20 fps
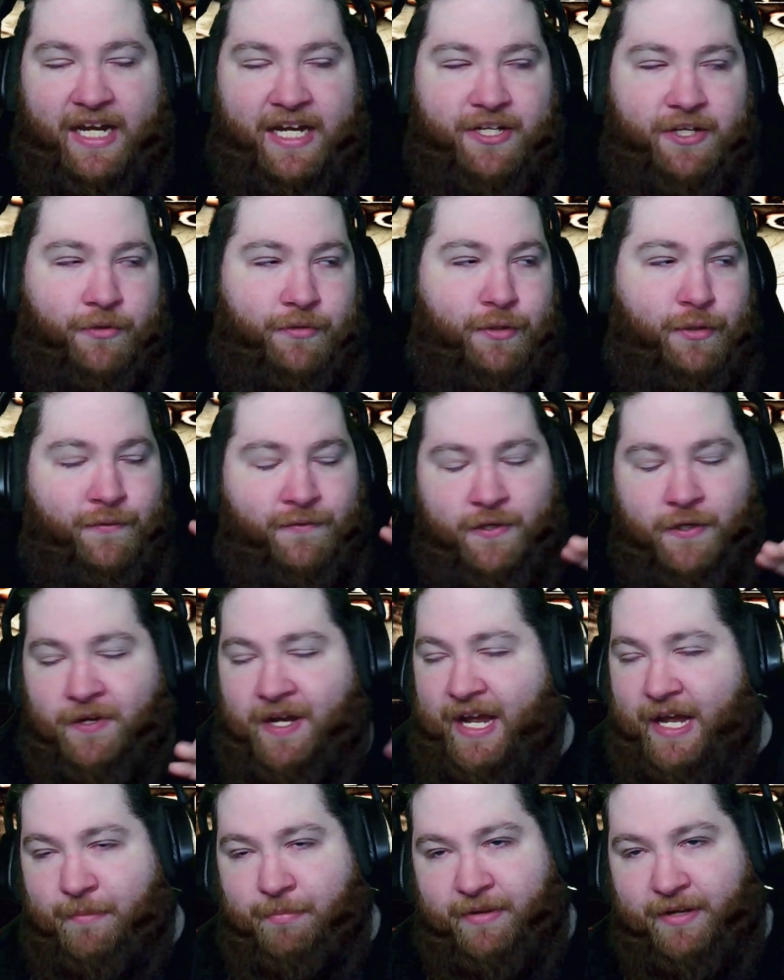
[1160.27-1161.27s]
I don't know if they'll
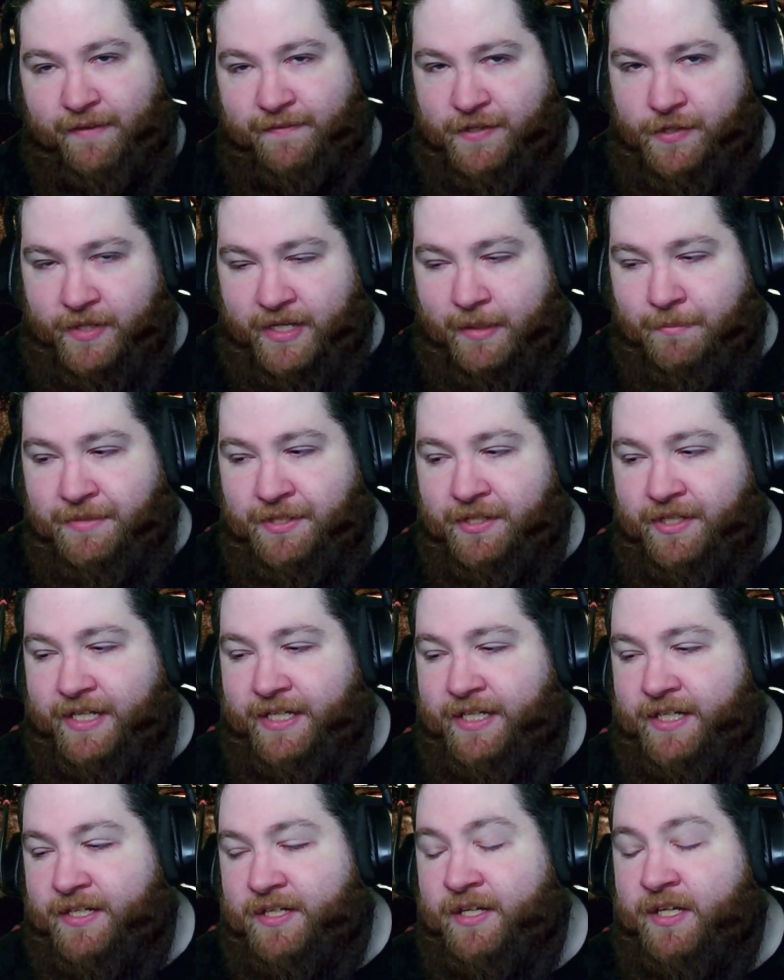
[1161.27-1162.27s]
happen if you
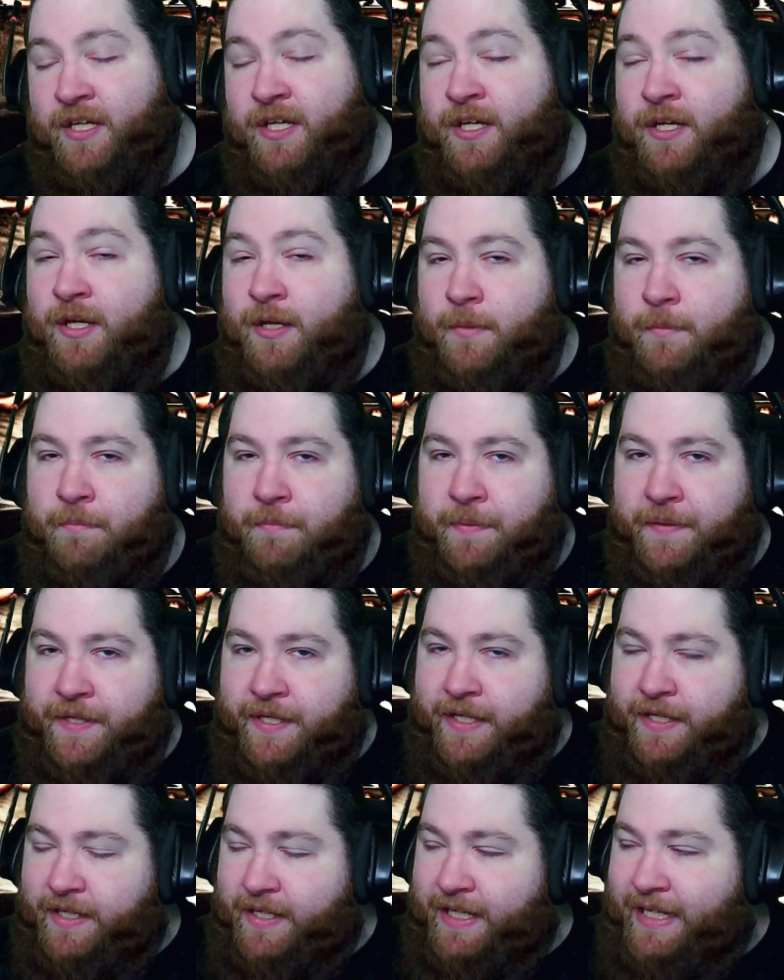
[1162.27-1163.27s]
emulate it,
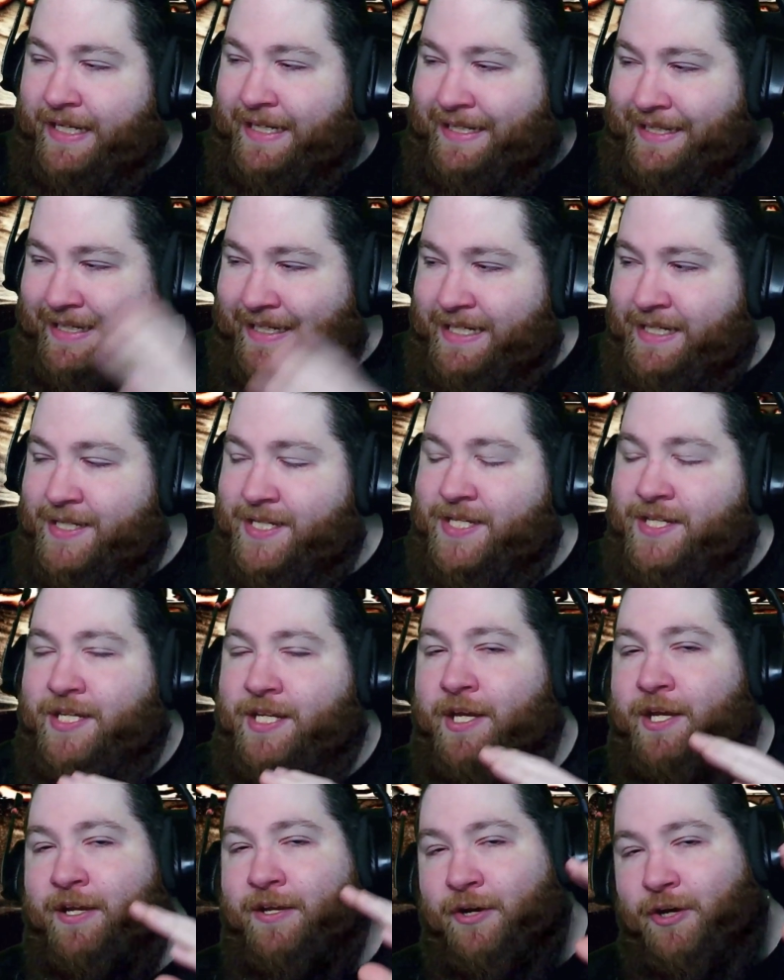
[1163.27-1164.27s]
but at
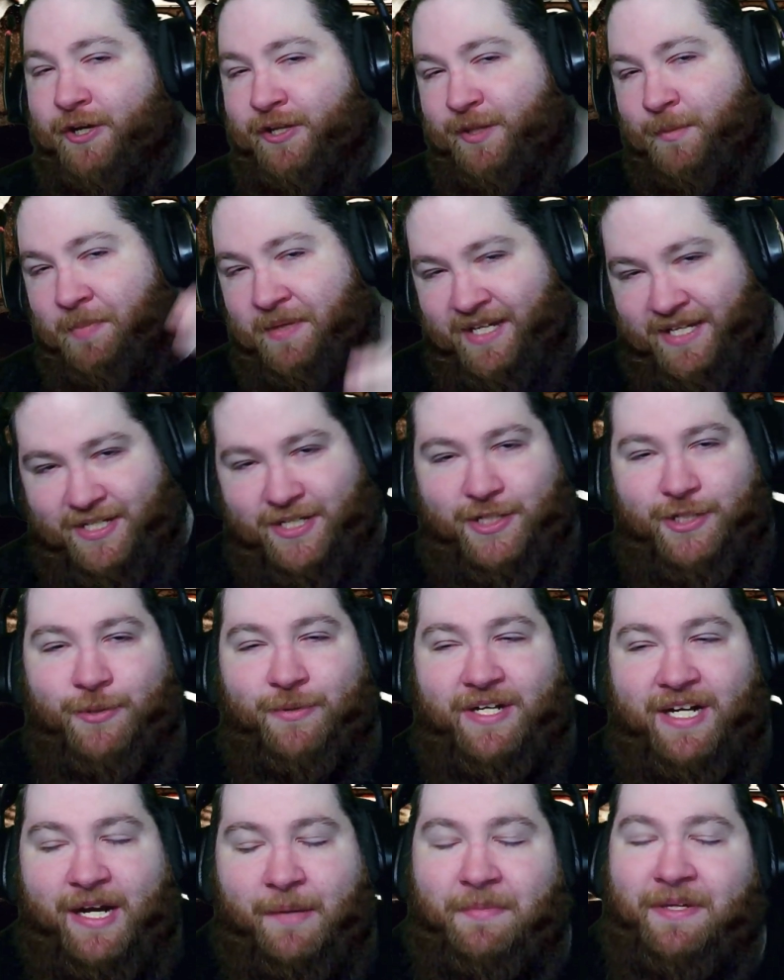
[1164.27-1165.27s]
least on the PS2
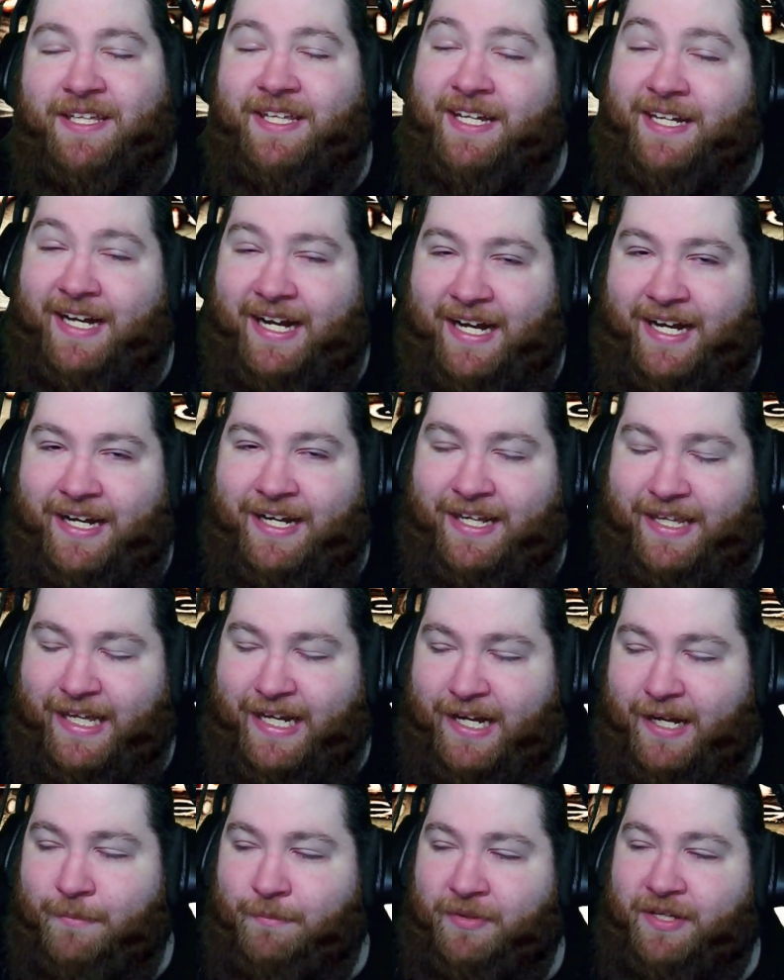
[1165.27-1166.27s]
copy that
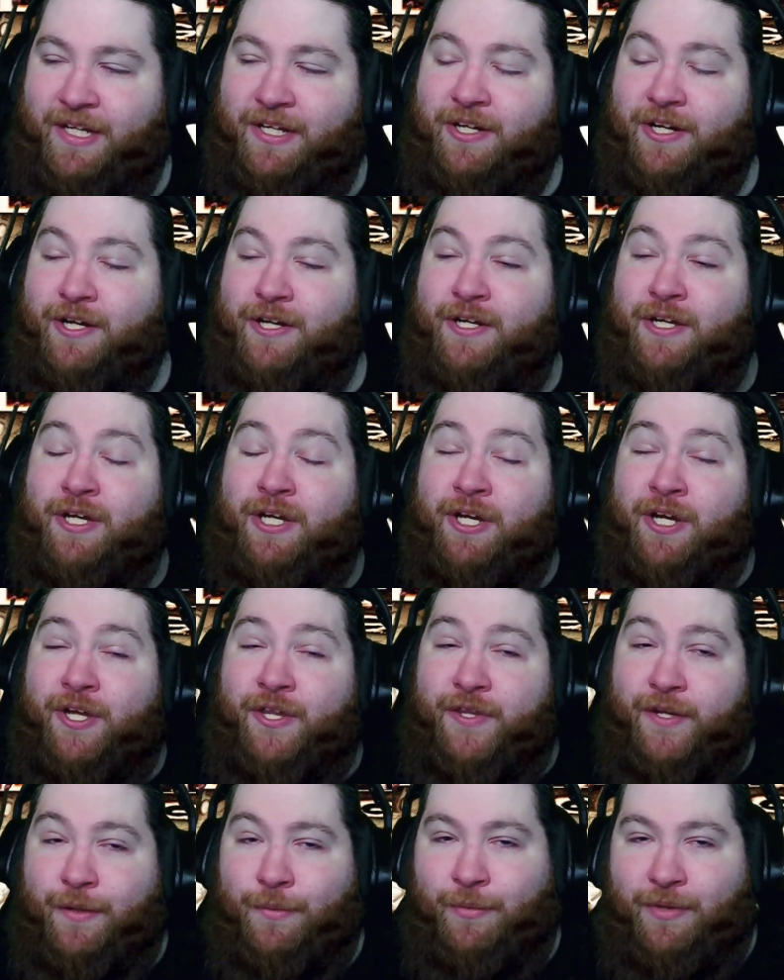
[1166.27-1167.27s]
I'm playing on,
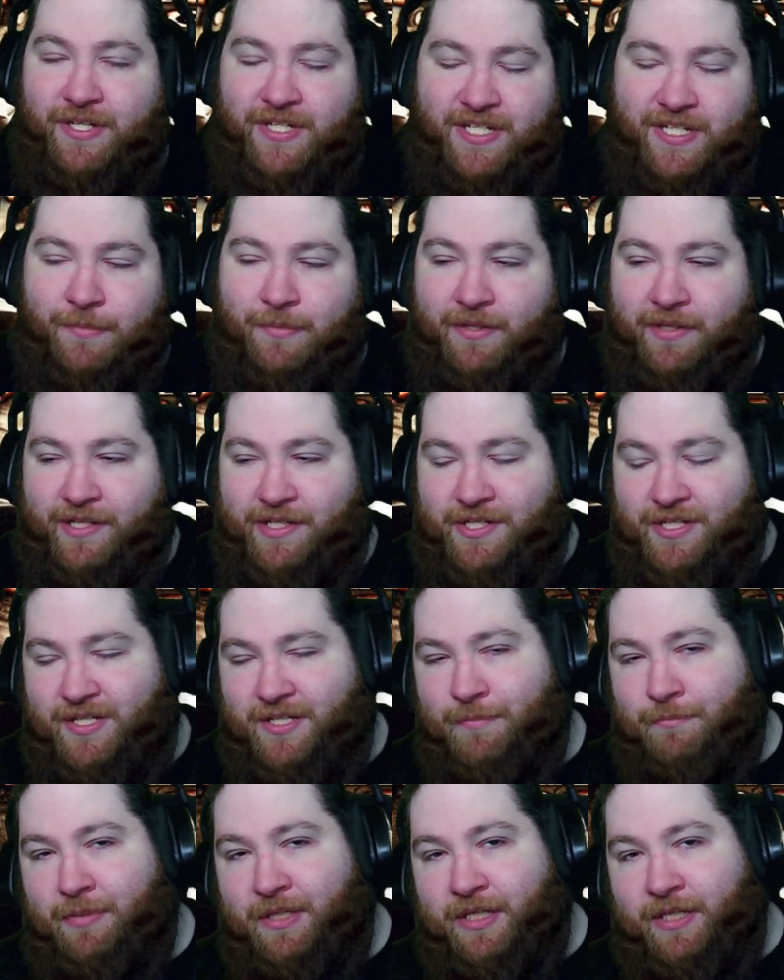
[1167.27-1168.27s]
there was some glitches
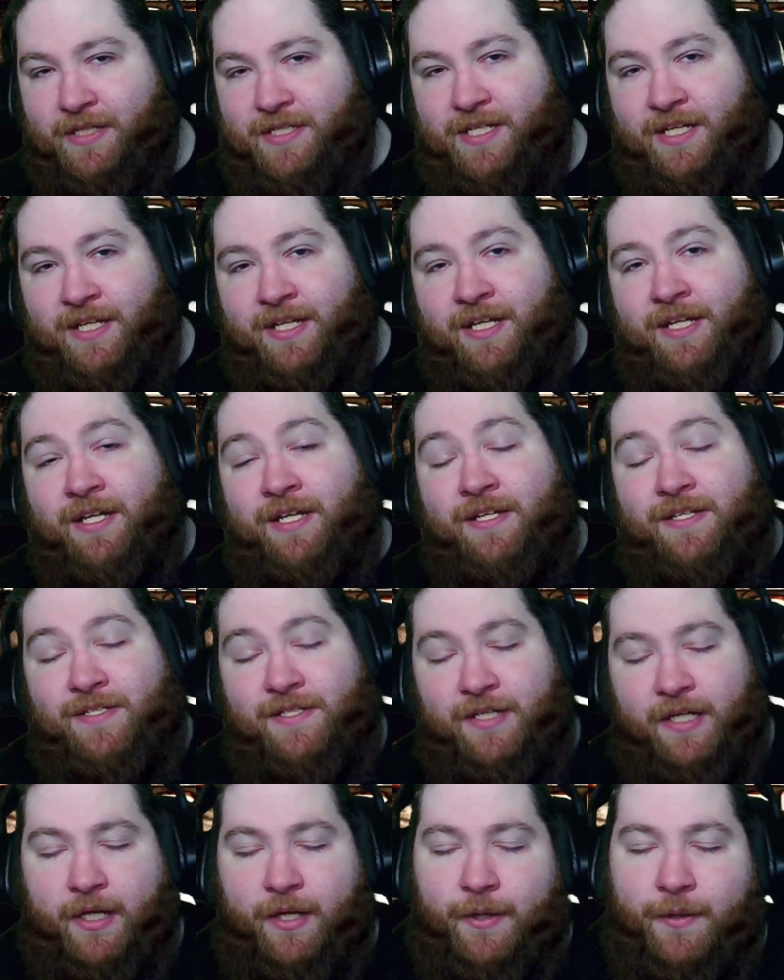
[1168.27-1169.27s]
and bugs.
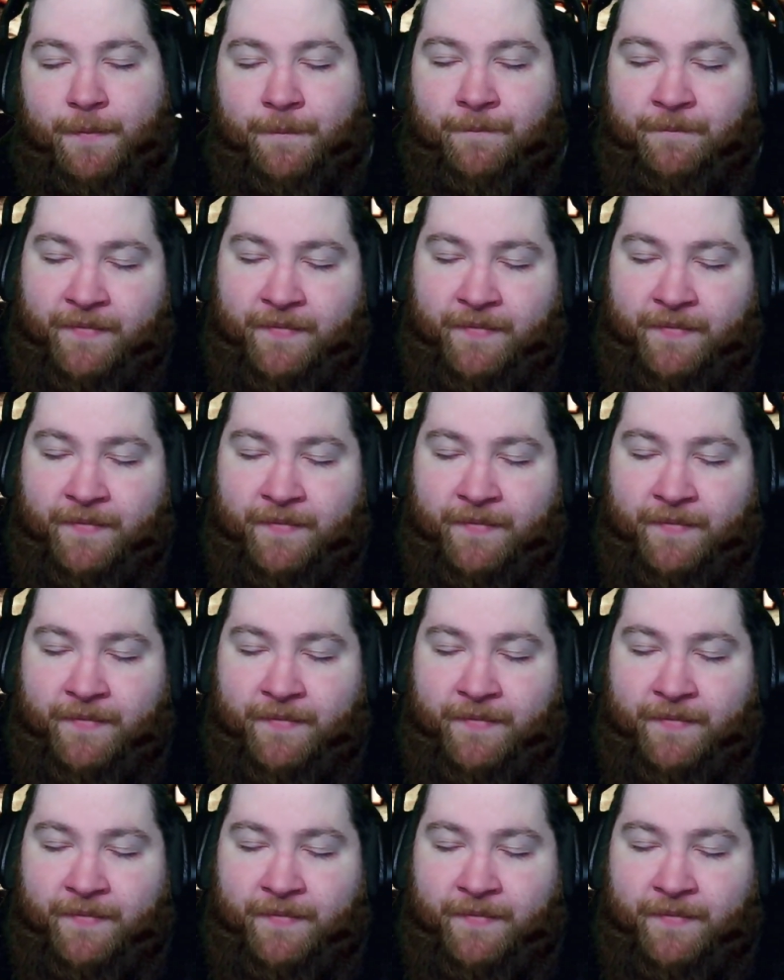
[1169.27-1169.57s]
So